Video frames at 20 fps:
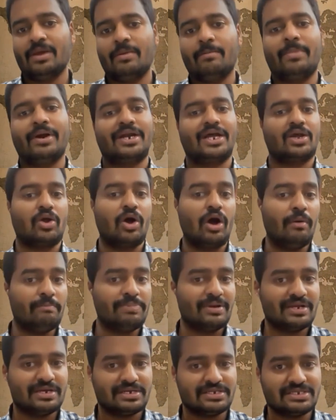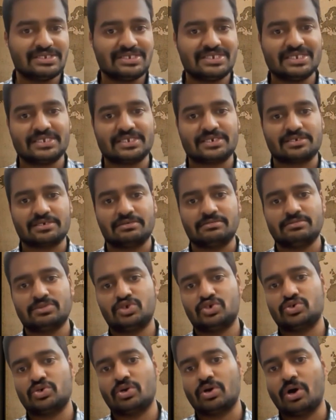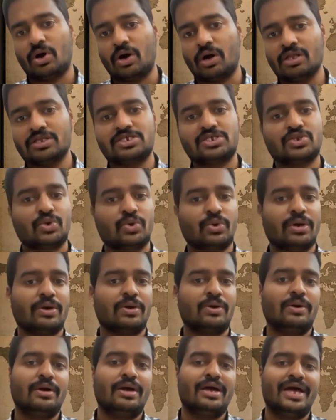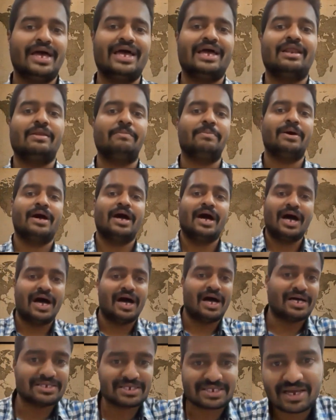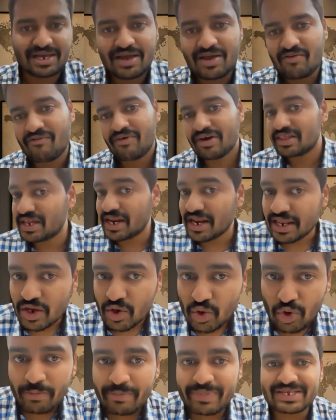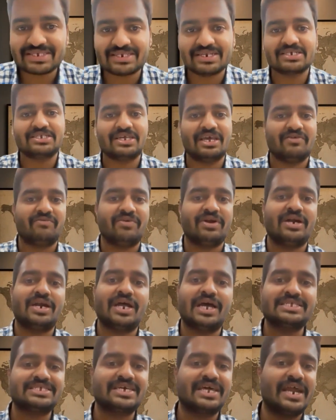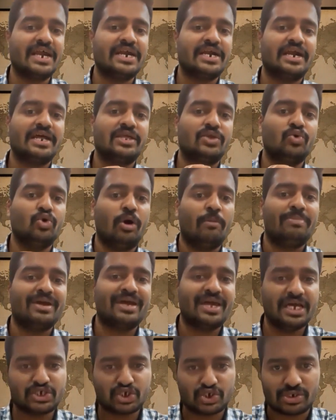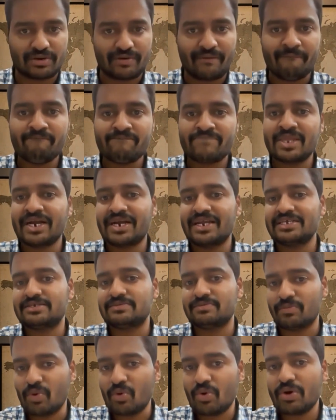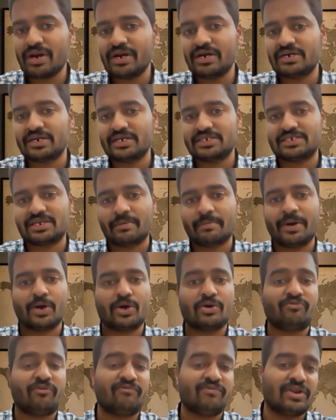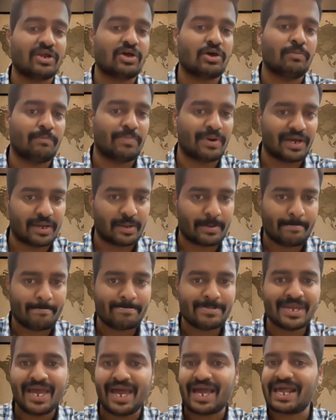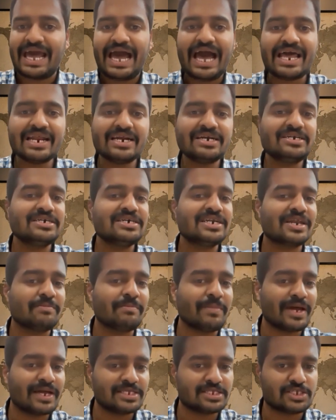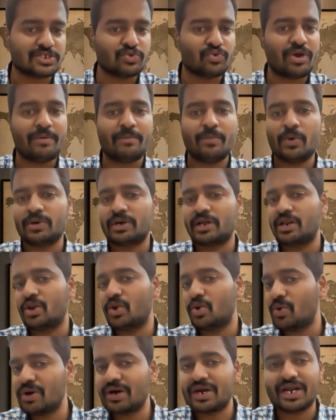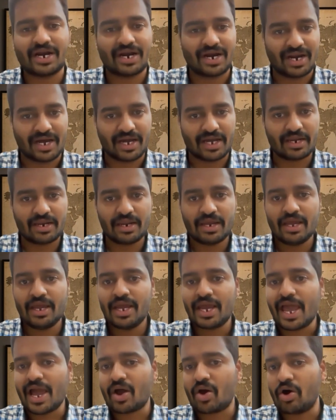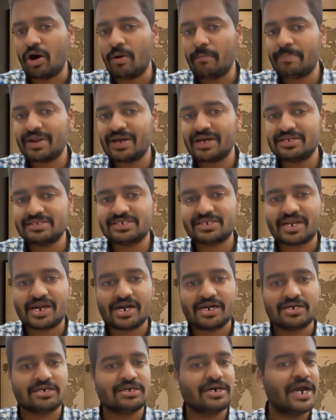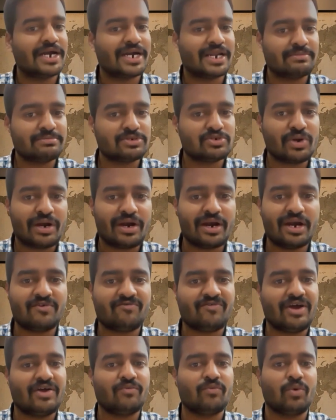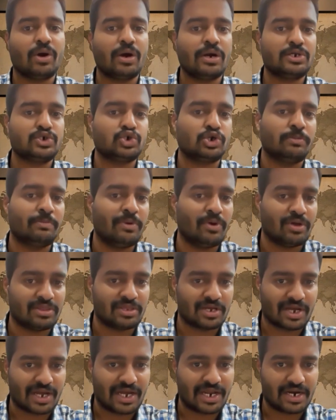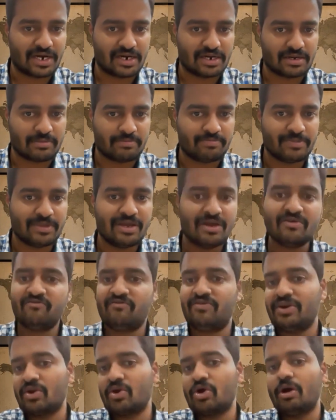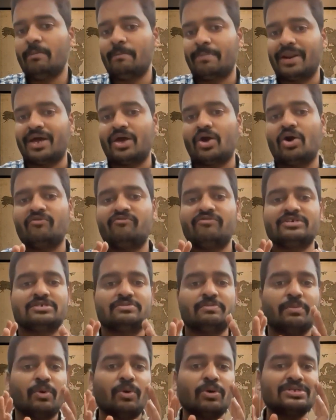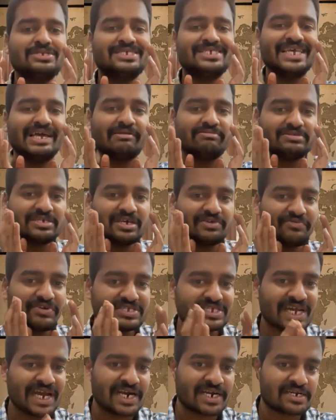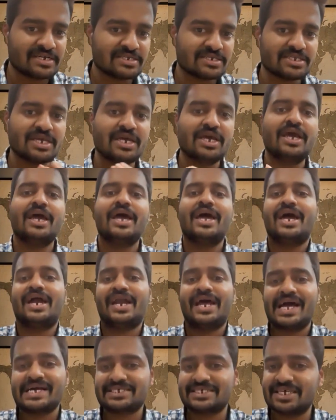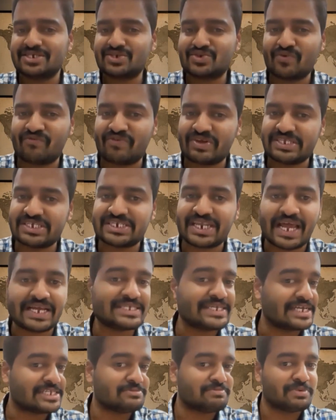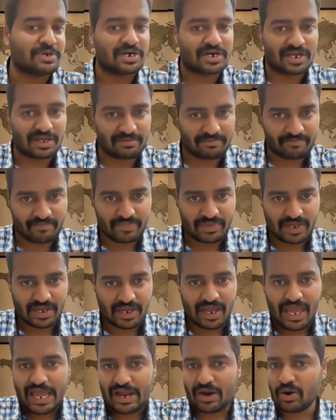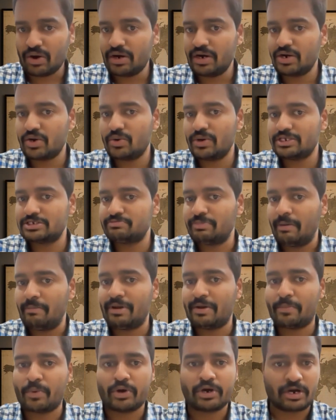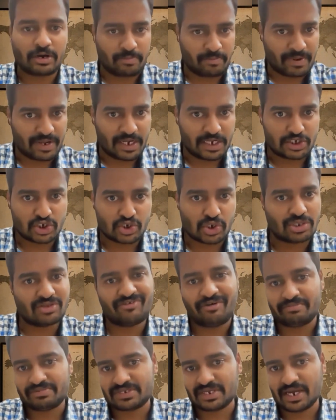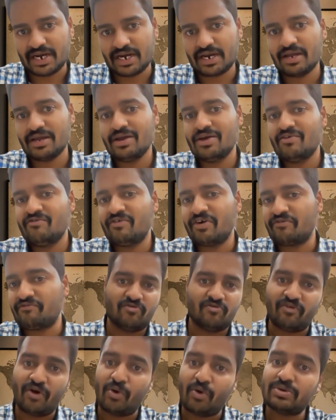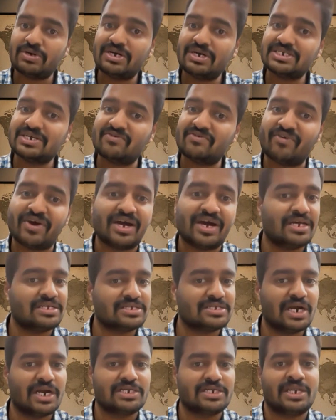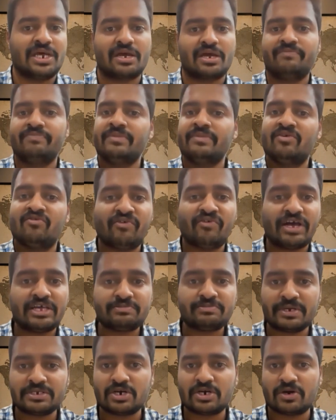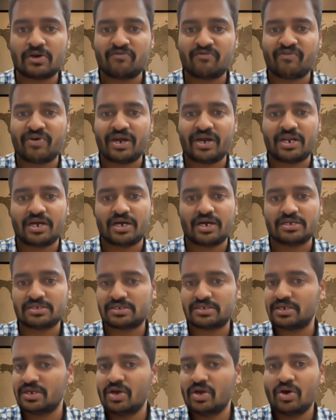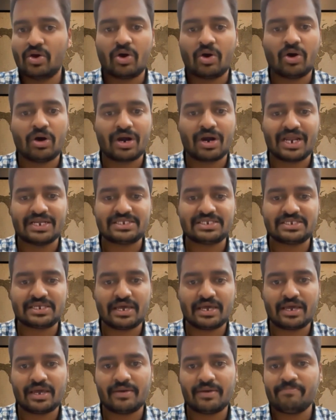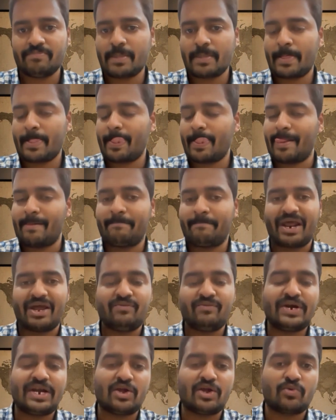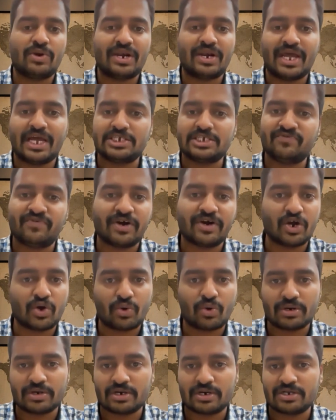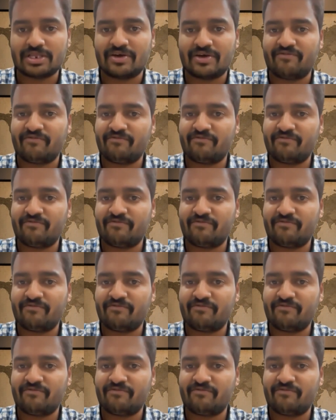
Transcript: but a compliance system should also help ask whether a new business event has created a new obligation. That is more interesting part of a FinComply. A calendar reminds you about a known deadline. A compliance radar attempts to identify what should be on the calendar. FinComply offers both self-service guidance and access to Finstack's expert team. According to its public product page on the website, for founders and finance leaders like vice president of finance or let's say private equity hedge fund owner, the